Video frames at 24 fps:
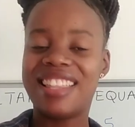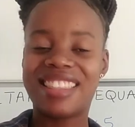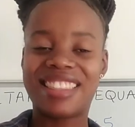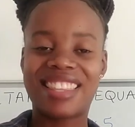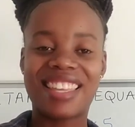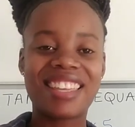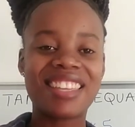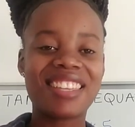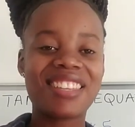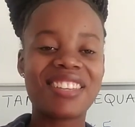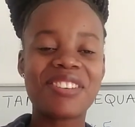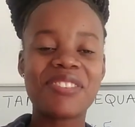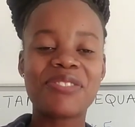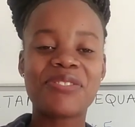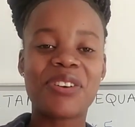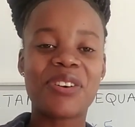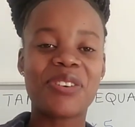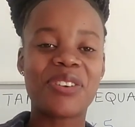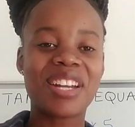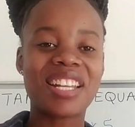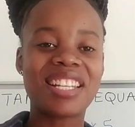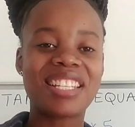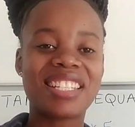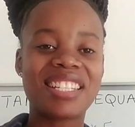Thank you for
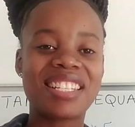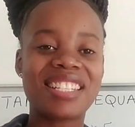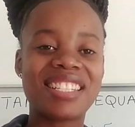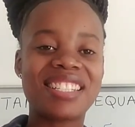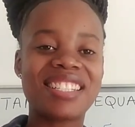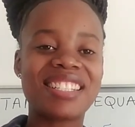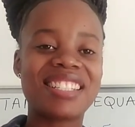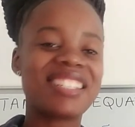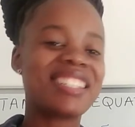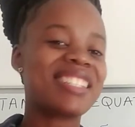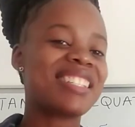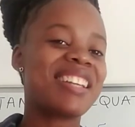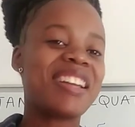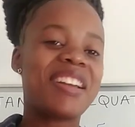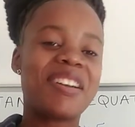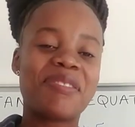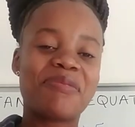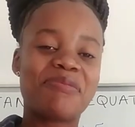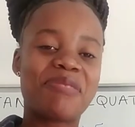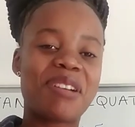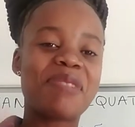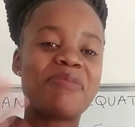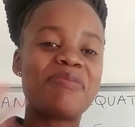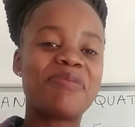watching.
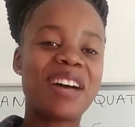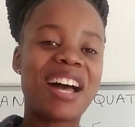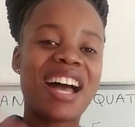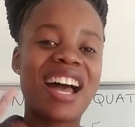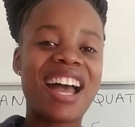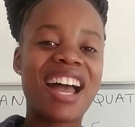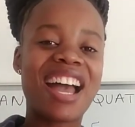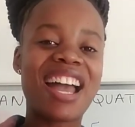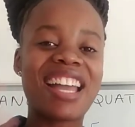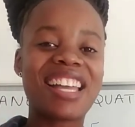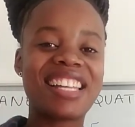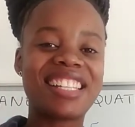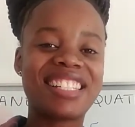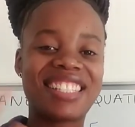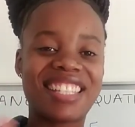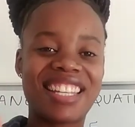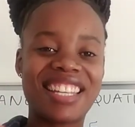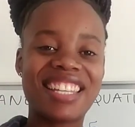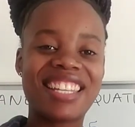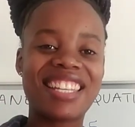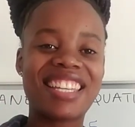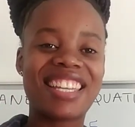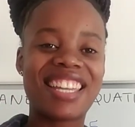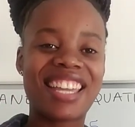Bye bye.
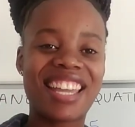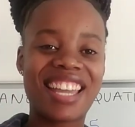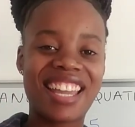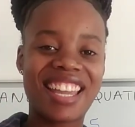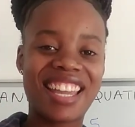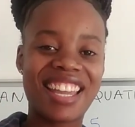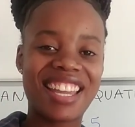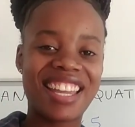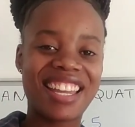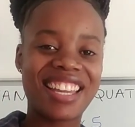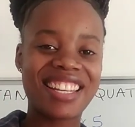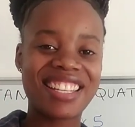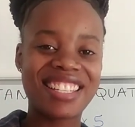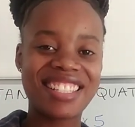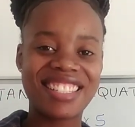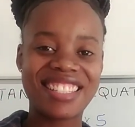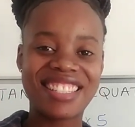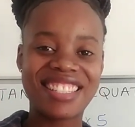Take care.